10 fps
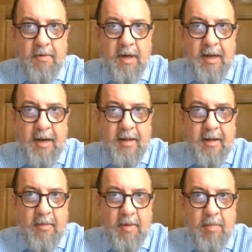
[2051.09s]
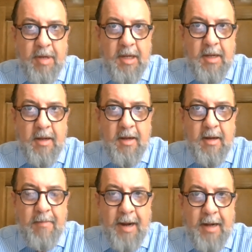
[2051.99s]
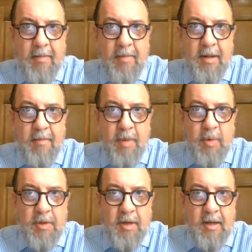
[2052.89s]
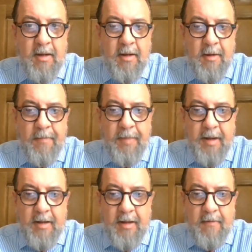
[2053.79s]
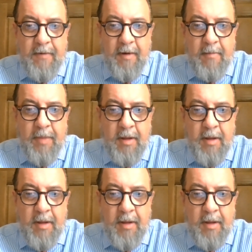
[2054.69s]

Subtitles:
Clearly, there will be an impact, but then mostly, I think, from